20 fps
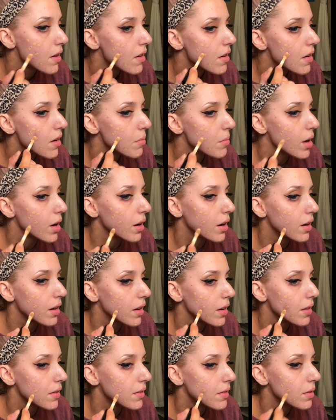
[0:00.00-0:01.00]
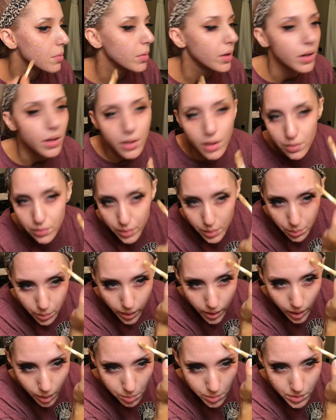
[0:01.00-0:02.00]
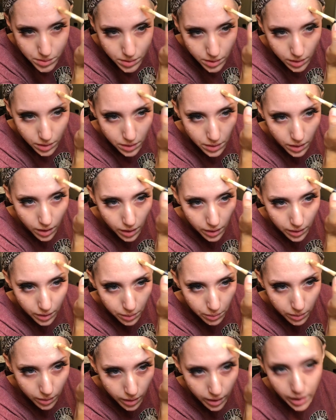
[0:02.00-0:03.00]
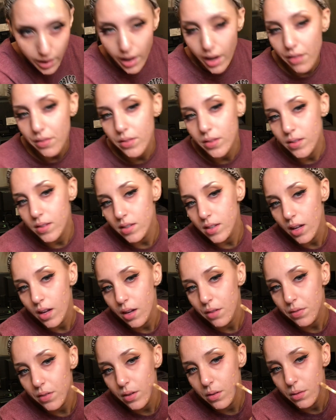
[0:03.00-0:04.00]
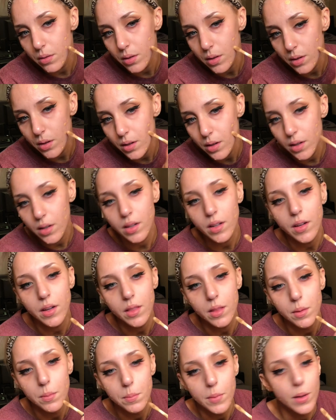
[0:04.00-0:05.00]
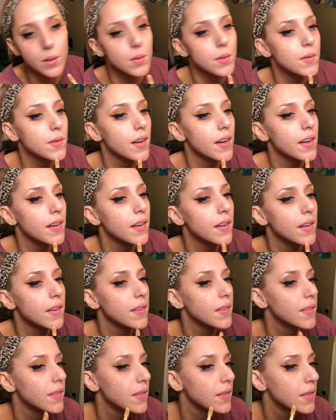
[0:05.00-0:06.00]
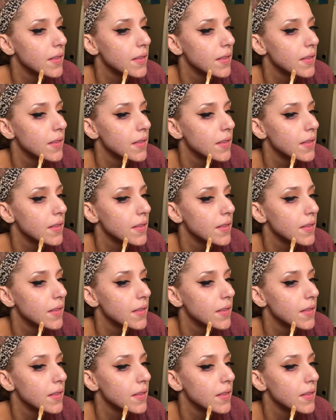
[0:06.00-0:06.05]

I'm not gonna like smear it everywhere. I'm just gonna dot it where I have the stuff going on, like the most redness.